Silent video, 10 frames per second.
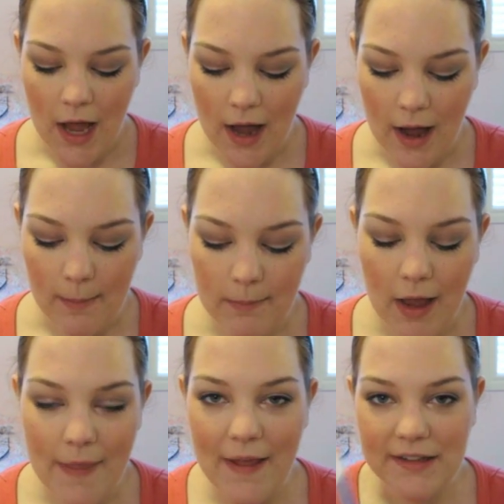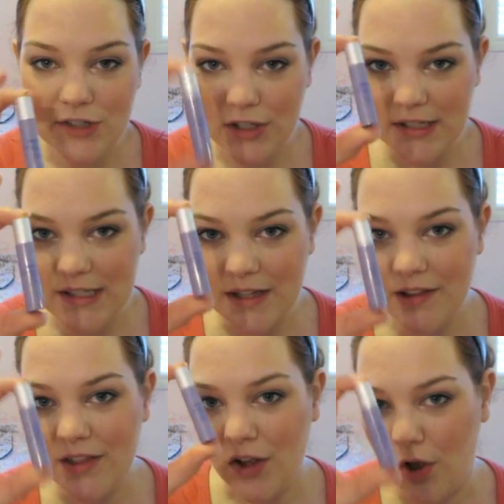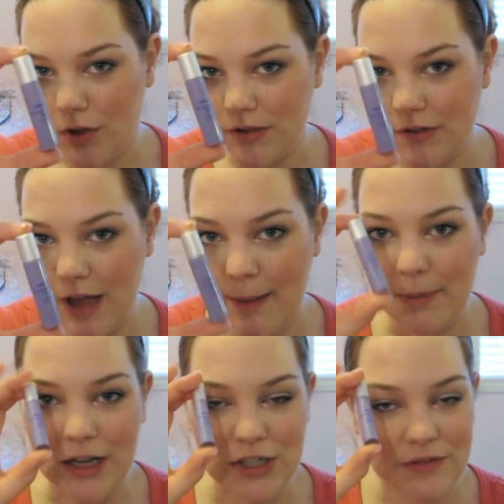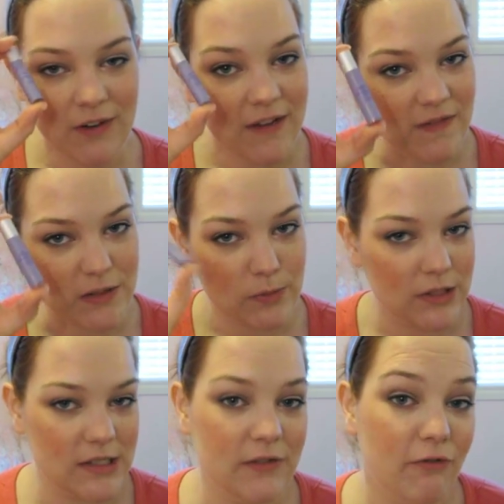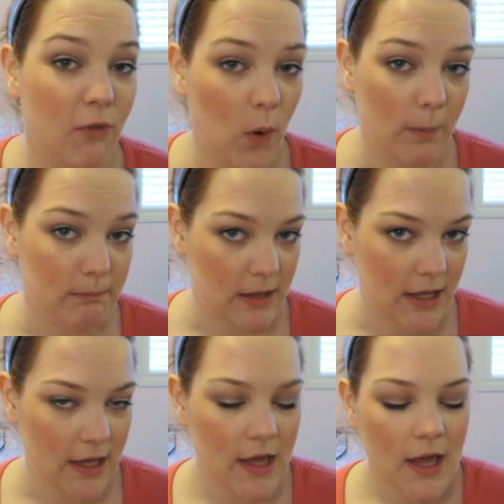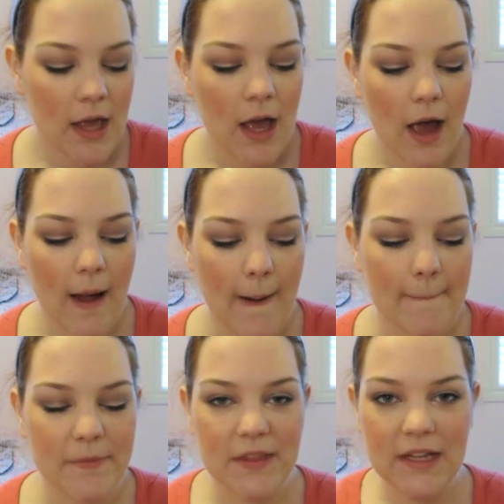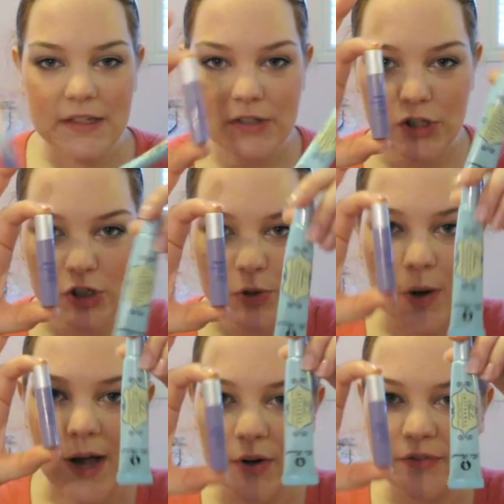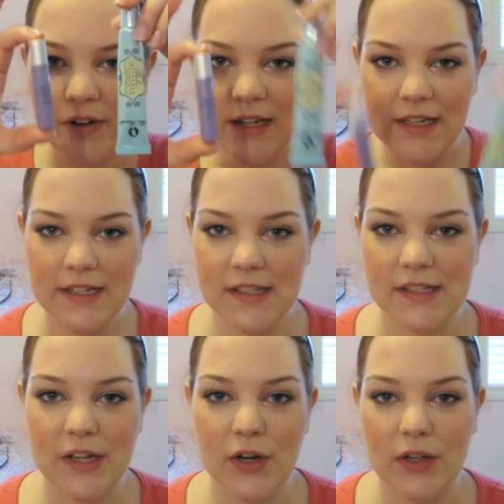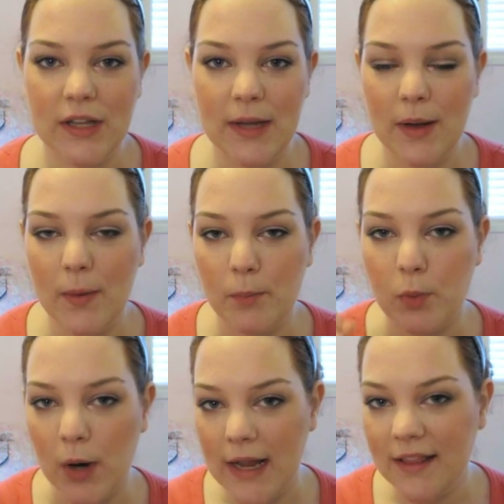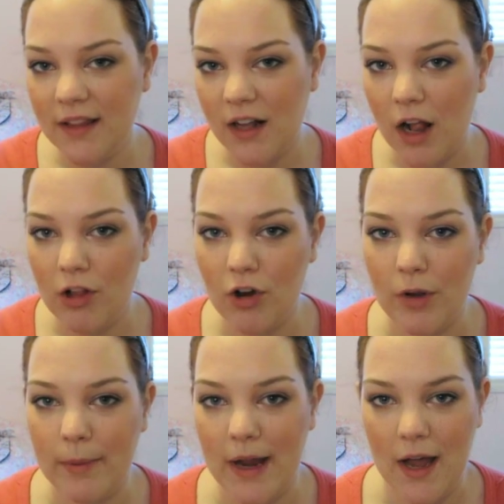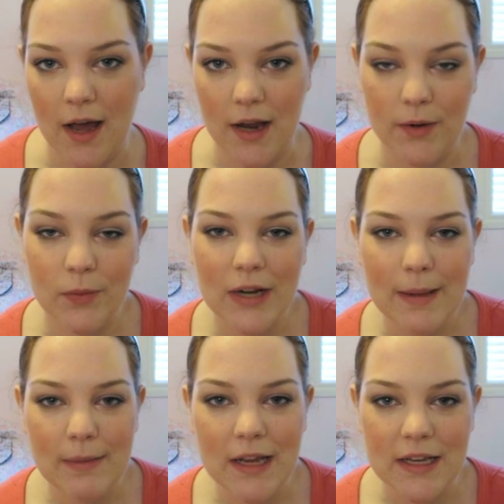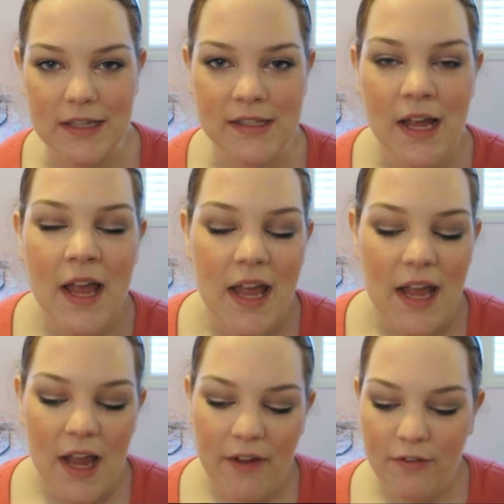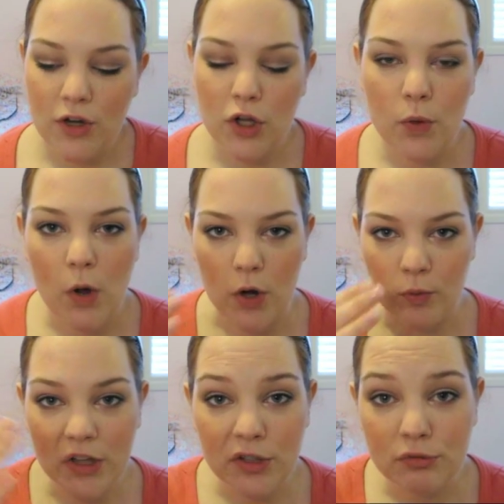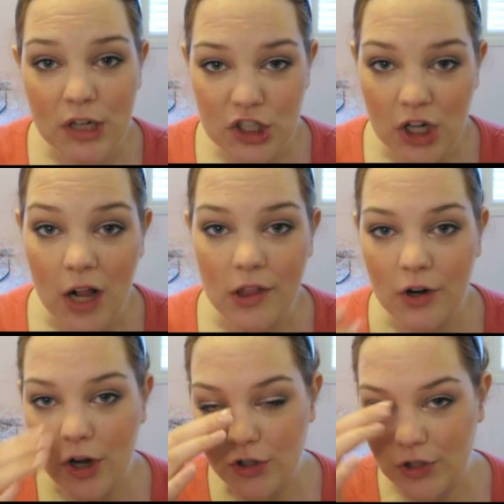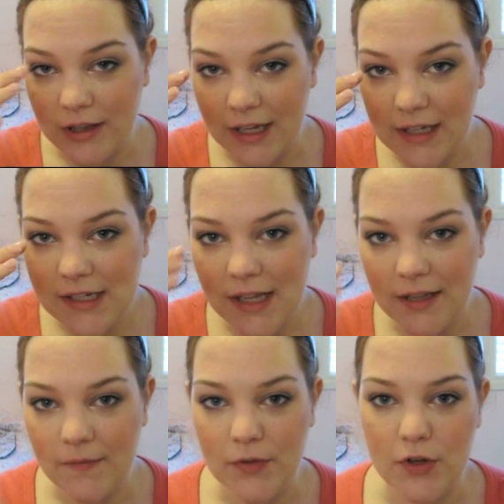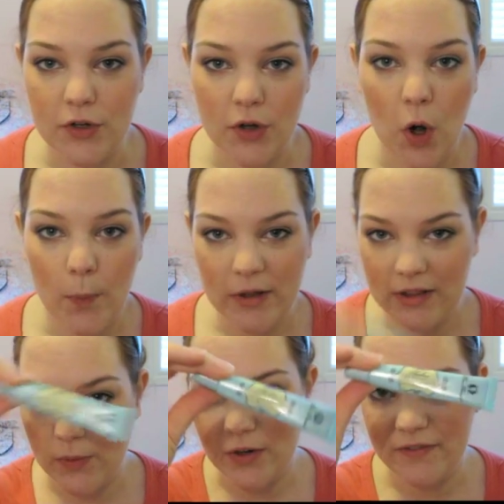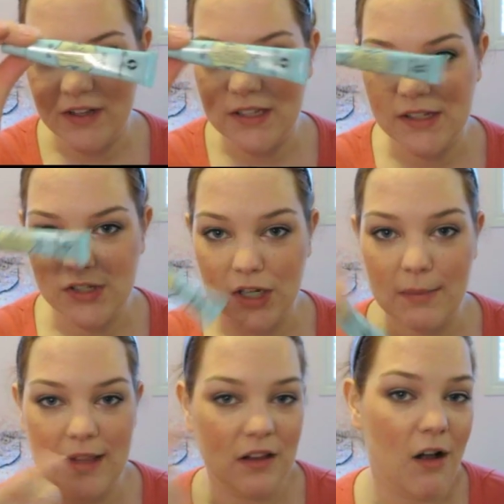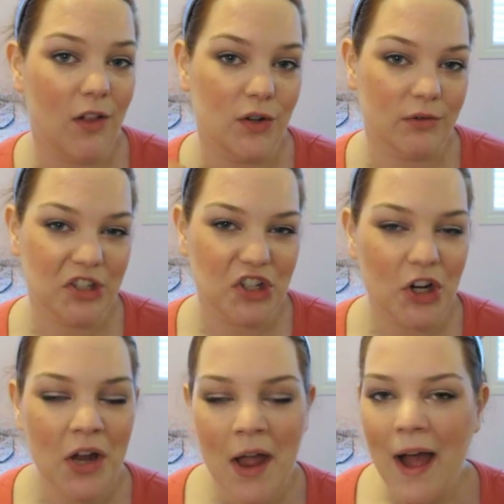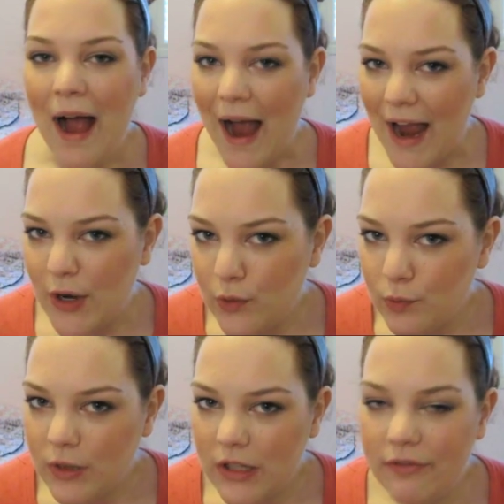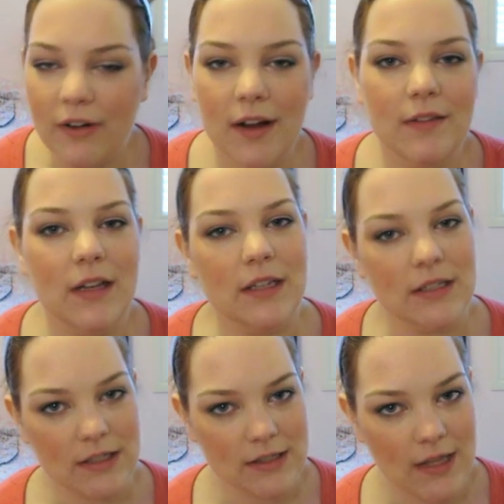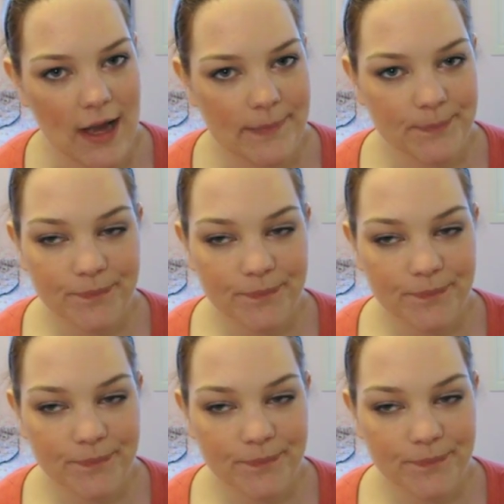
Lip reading: And that's not to say that they'll all do that, but I just find this one does it for me. These two I don't find necessarily brighten the color on my eye. What I mean is, if you know you want a really rich color on your lid and you're hoping that one of these is going to make the color richer, I don't really find that it does that.